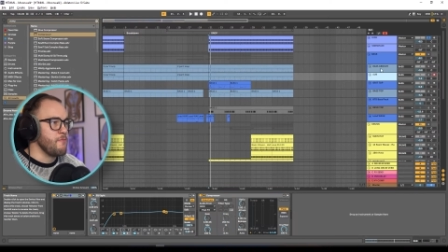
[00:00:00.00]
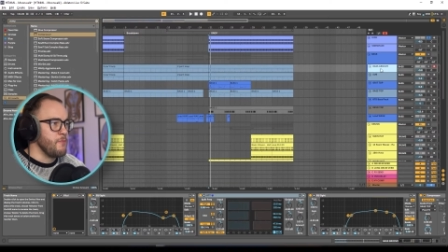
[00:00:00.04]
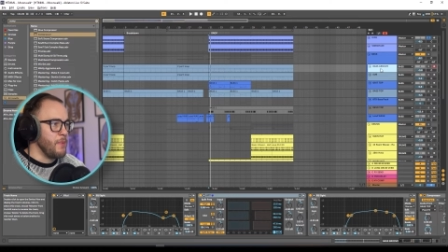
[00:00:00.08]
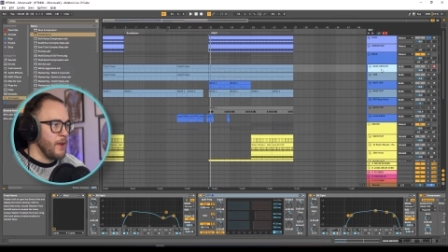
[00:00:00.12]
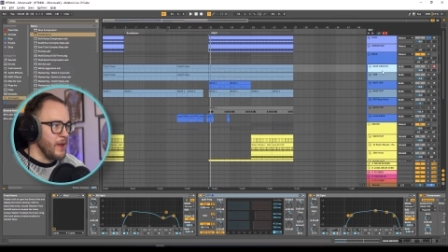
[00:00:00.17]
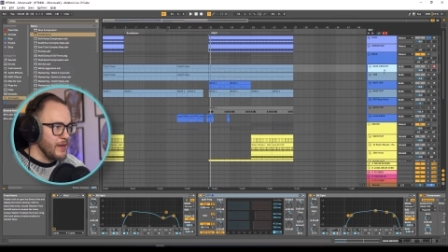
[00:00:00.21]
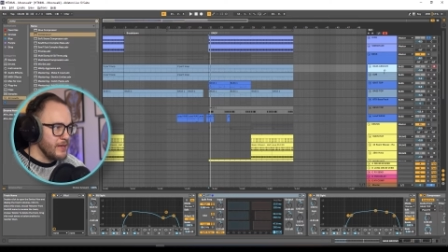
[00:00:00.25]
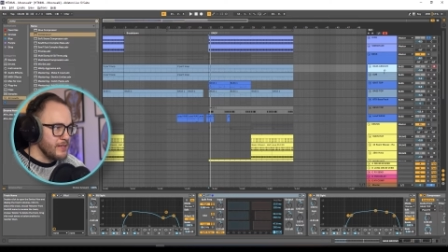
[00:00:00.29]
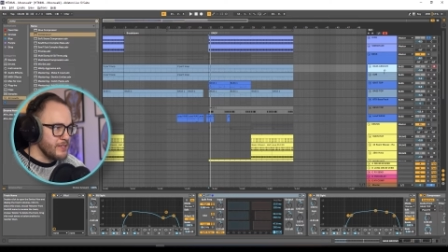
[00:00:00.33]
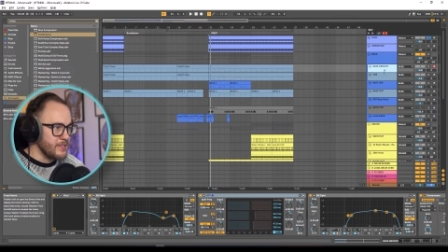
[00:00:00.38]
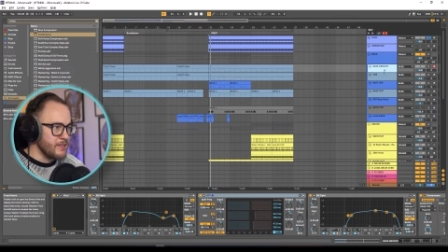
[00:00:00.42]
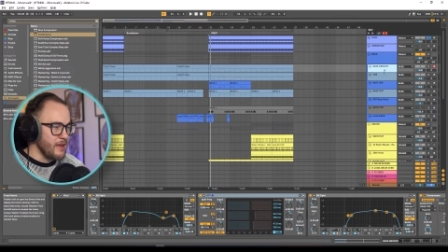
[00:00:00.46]

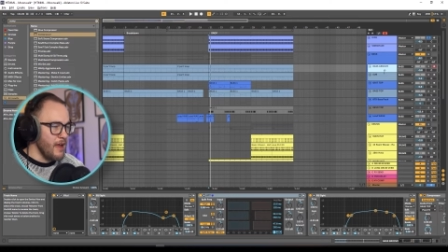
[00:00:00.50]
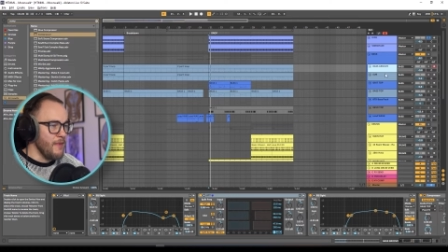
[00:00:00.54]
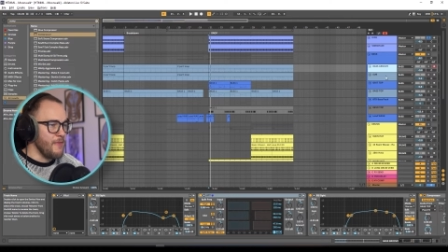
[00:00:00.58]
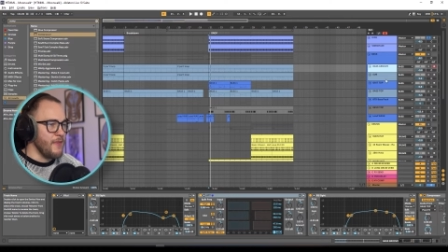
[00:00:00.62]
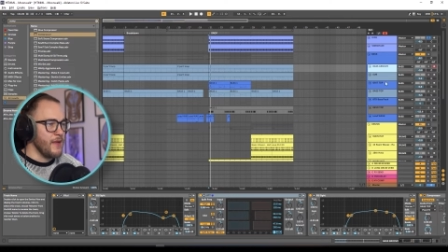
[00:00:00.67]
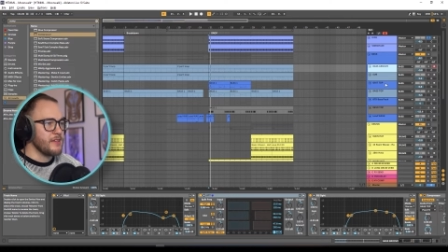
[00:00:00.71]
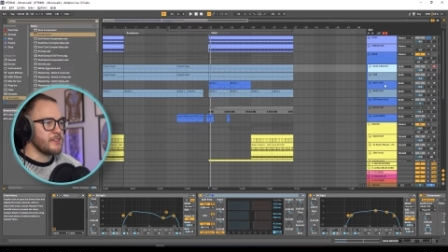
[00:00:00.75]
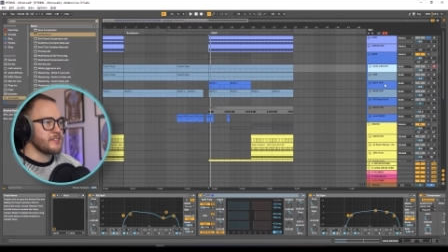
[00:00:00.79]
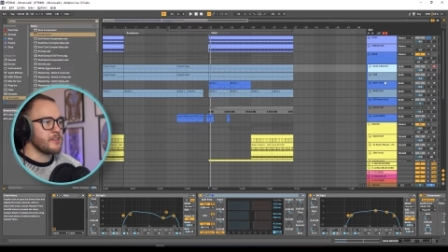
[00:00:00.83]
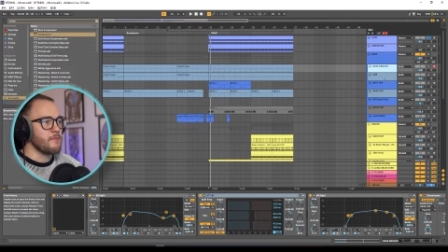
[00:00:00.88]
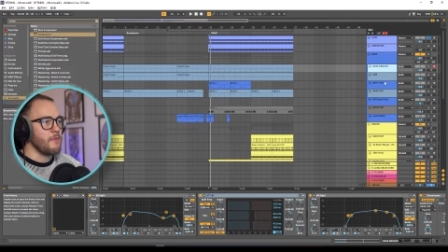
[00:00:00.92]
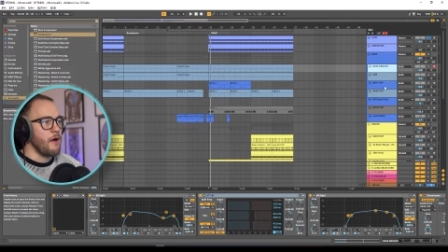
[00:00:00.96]
bass, and
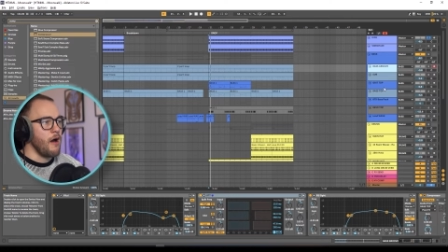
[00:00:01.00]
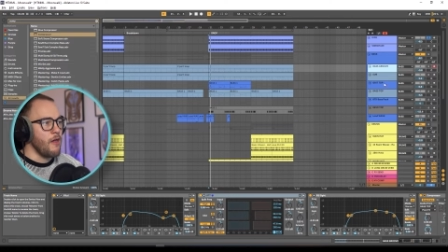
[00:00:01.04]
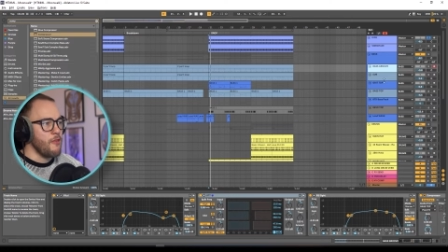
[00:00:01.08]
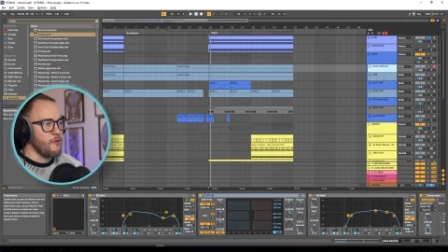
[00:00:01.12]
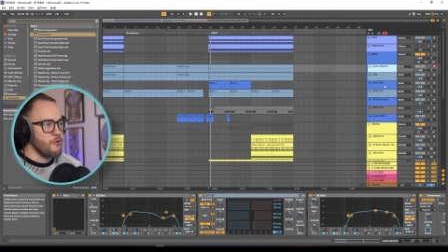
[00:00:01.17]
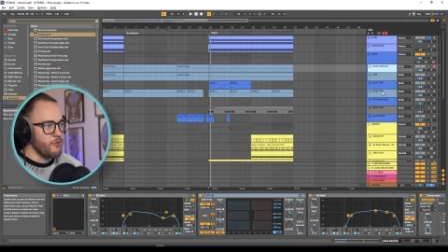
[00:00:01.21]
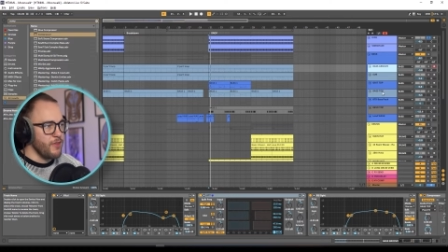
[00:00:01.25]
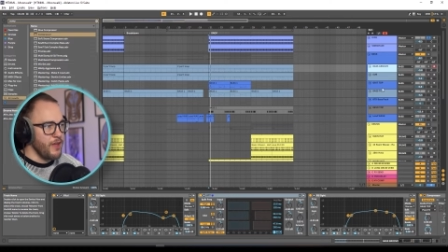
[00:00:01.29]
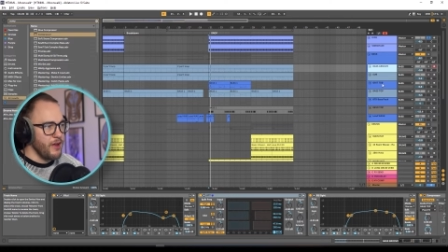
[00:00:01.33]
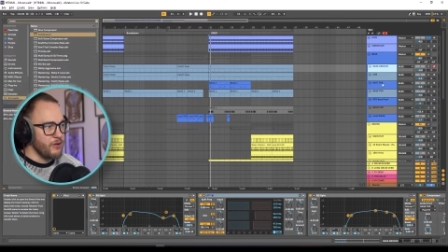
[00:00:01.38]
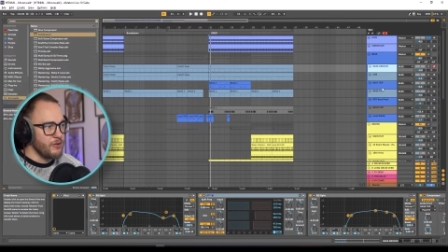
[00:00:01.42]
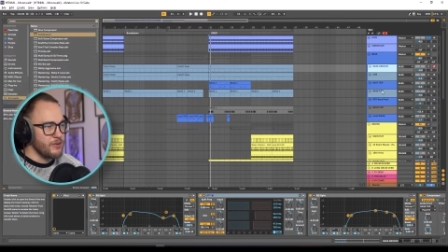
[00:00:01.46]
then some other
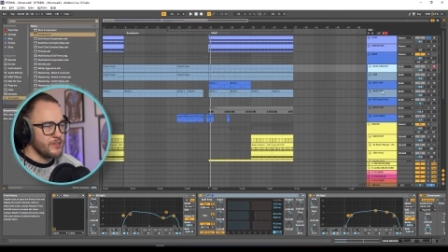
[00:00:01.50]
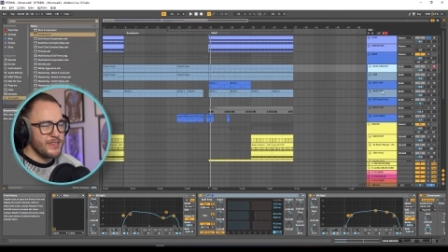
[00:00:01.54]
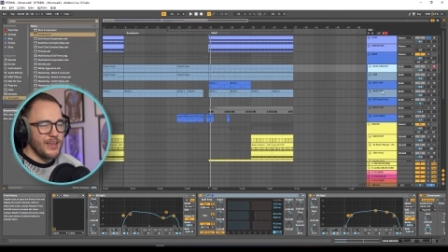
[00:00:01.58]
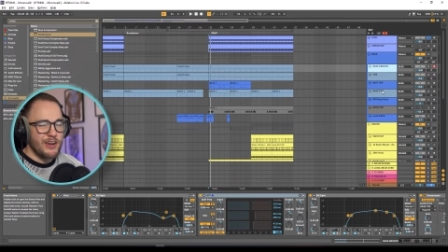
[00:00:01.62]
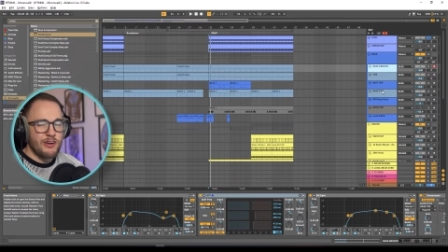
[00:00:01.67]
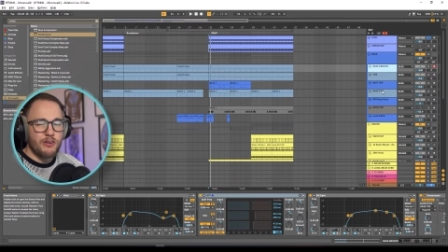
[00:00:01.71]
layers that